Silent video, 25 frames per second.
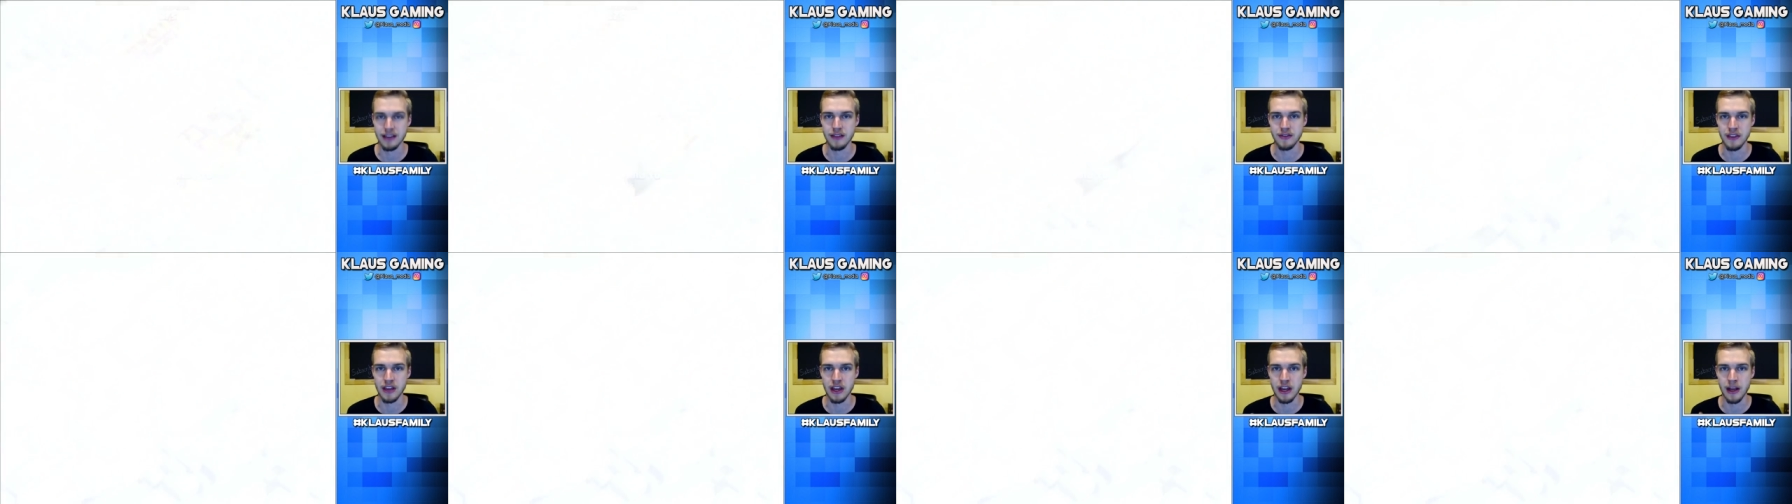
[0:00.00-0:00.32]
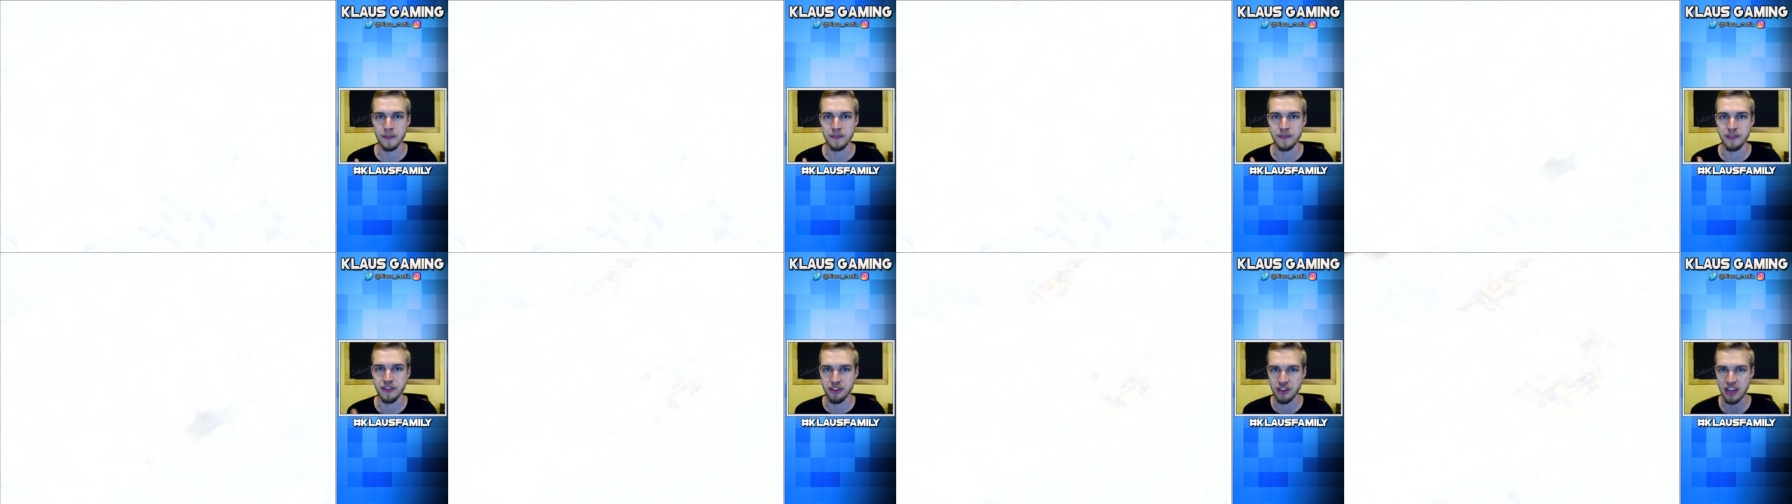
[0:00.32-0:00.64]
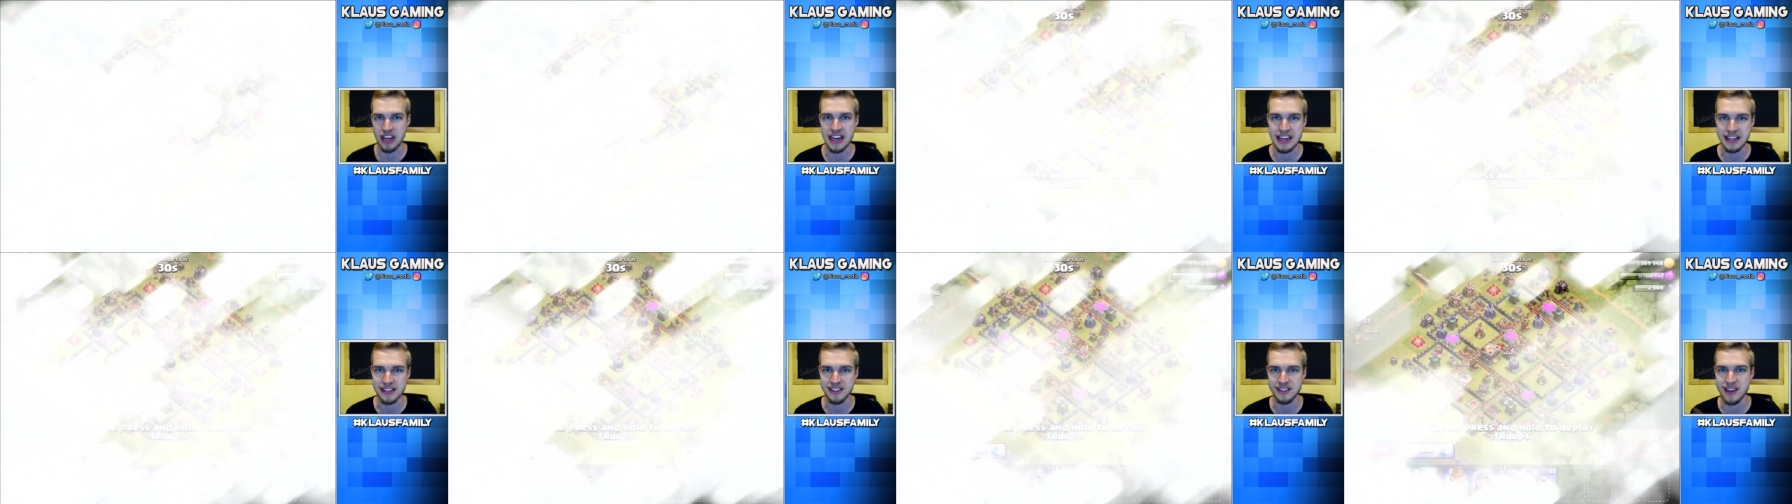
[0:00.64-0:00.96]
the
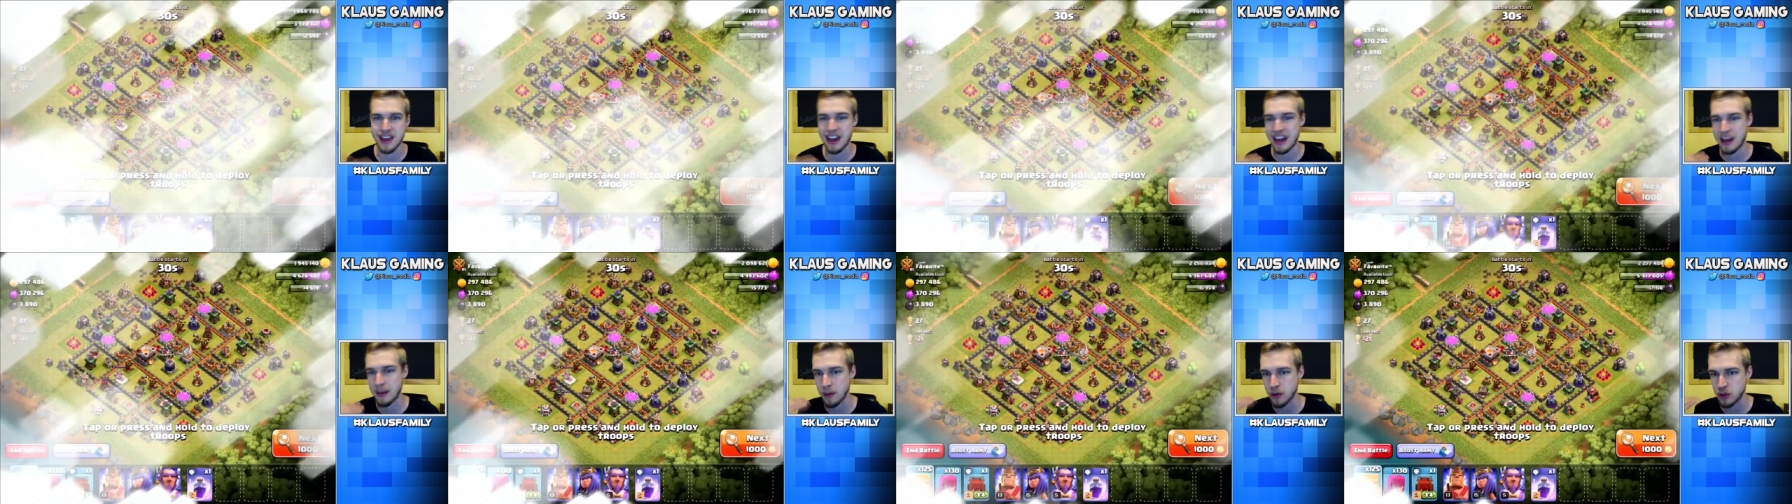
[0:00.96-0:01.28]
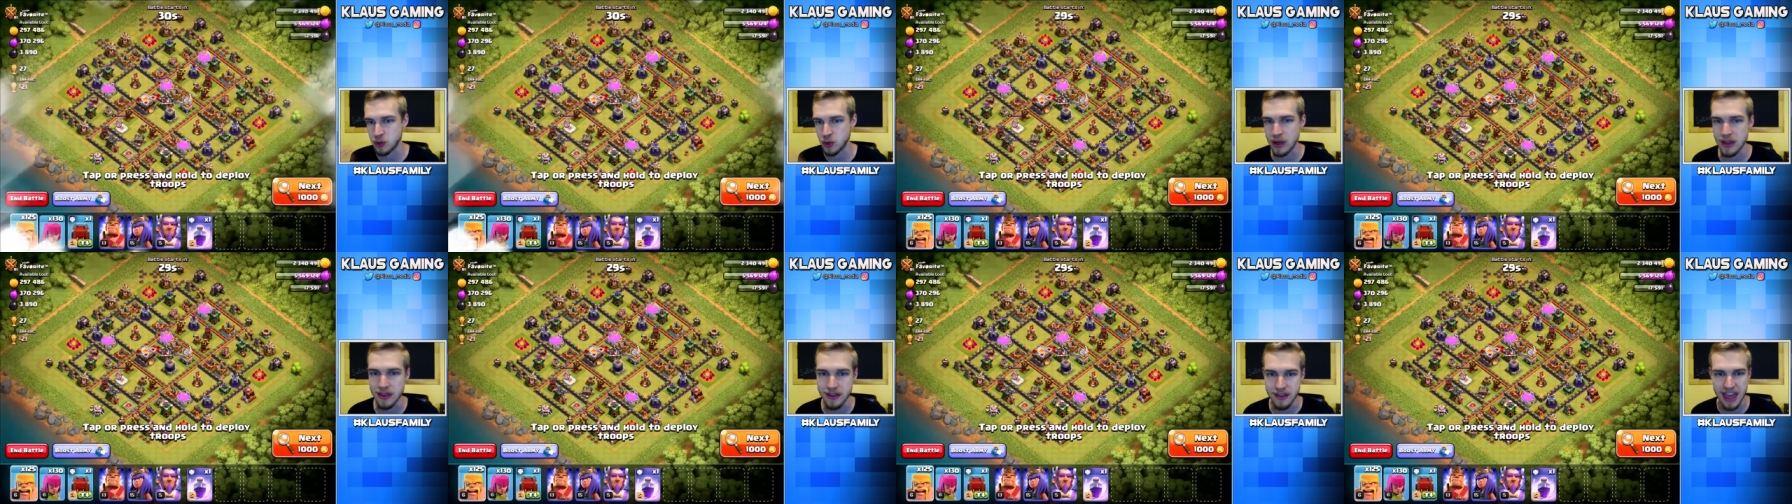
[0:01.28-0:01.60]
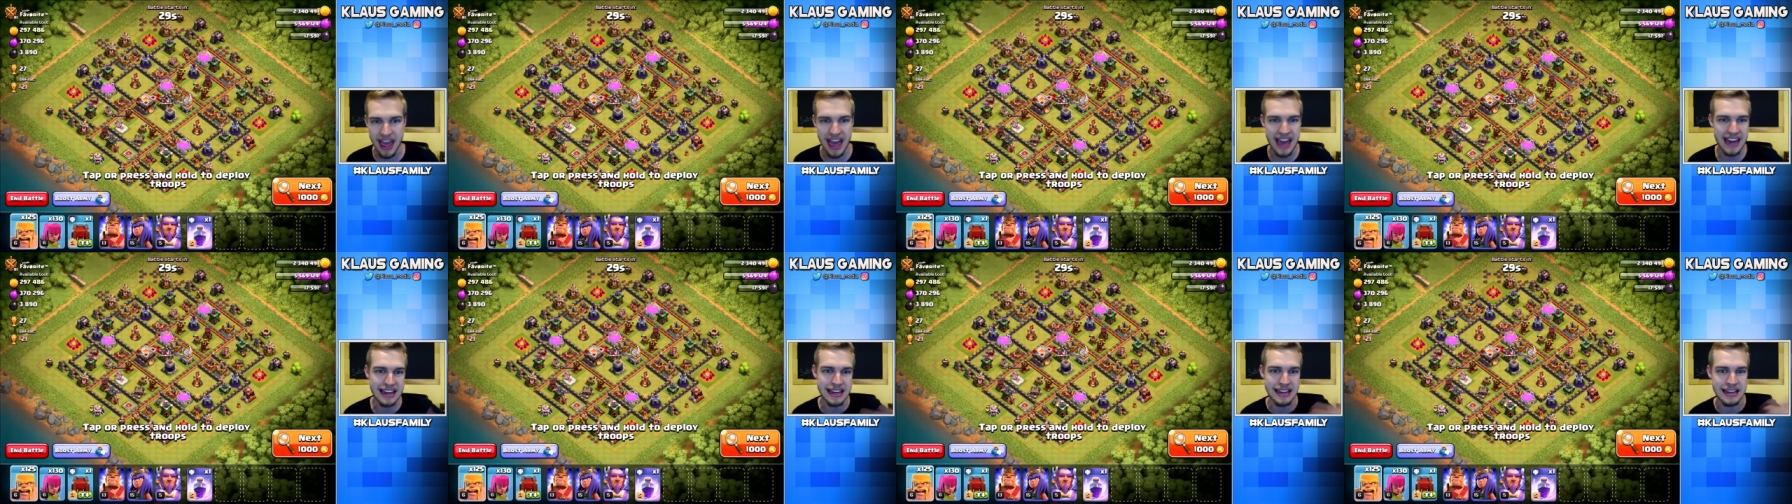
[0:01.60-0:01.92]
thing standing between
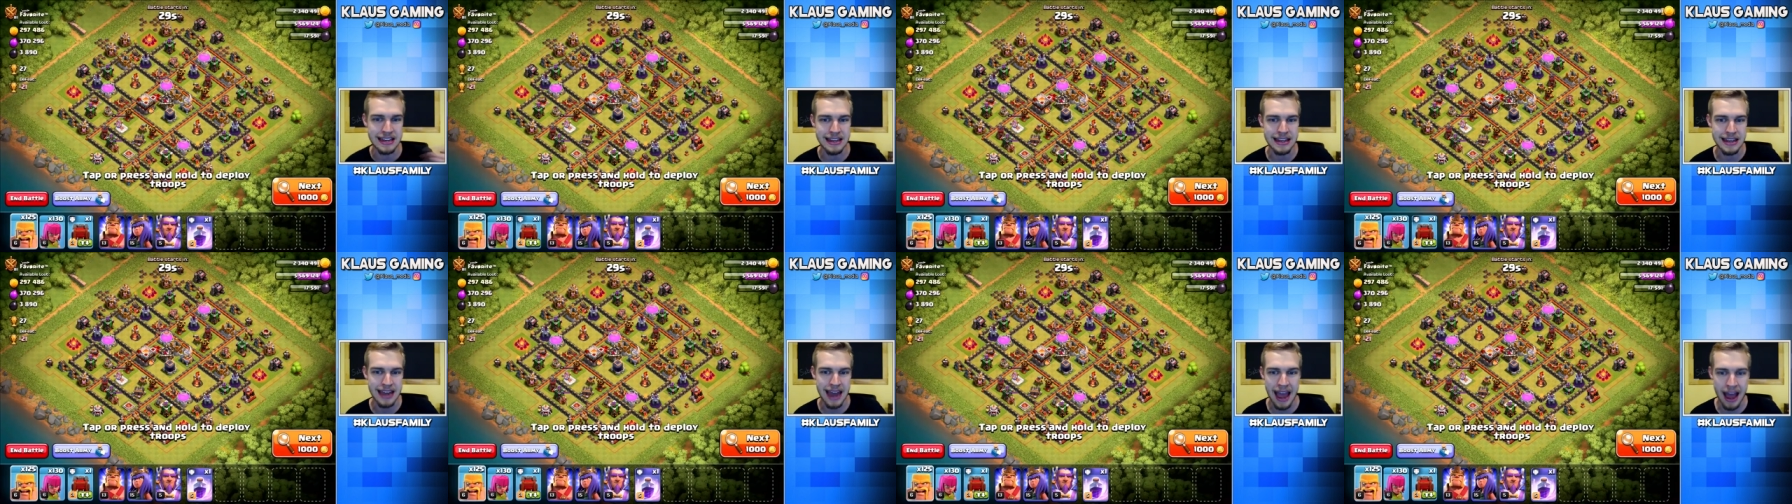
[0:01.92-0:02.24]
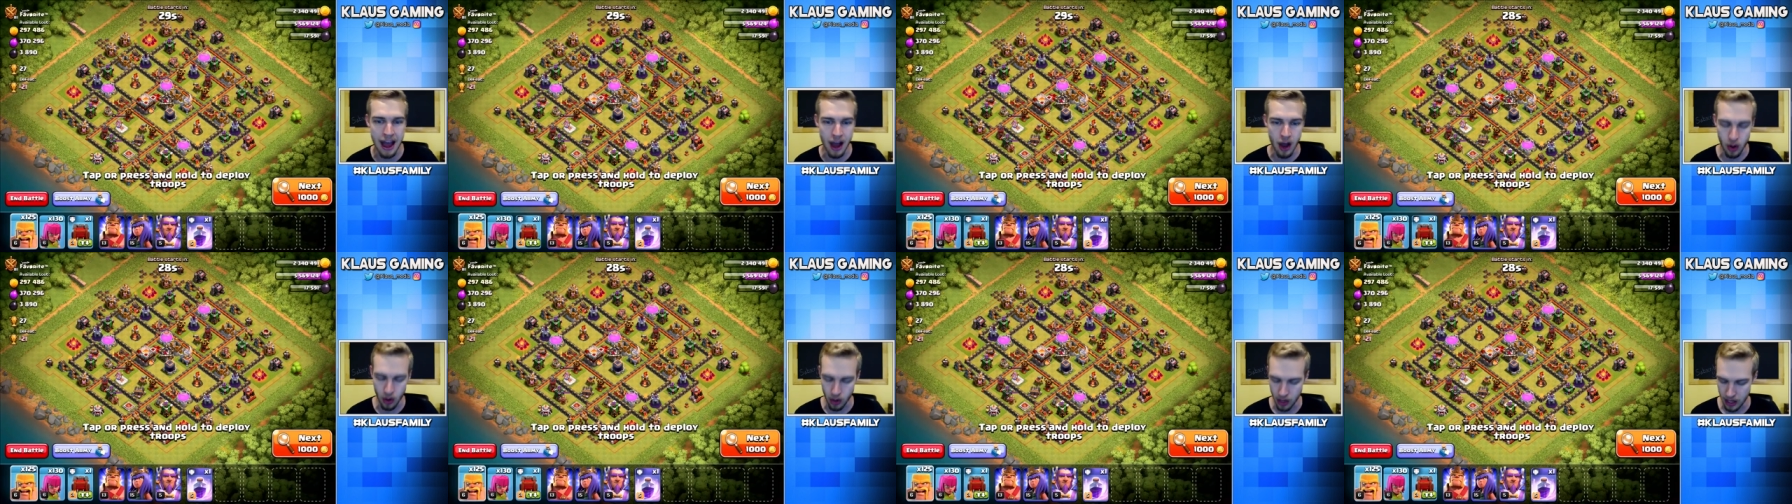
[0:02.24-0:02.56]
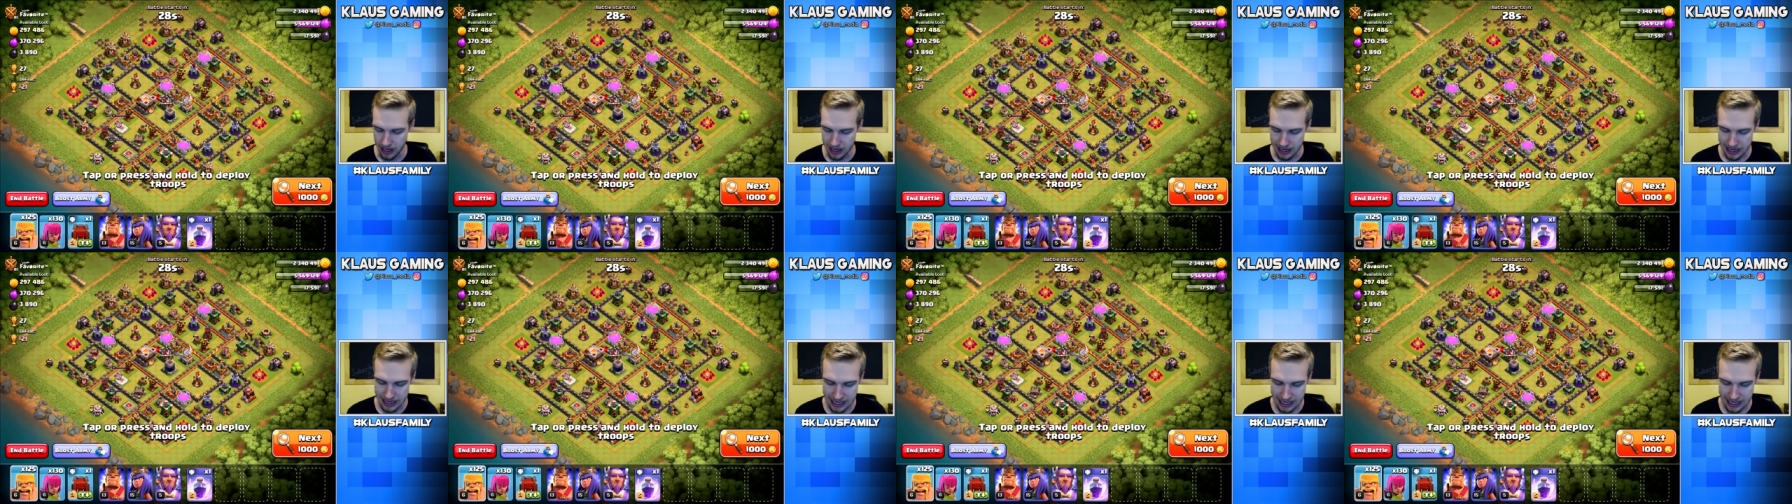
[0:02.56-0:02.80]
that and now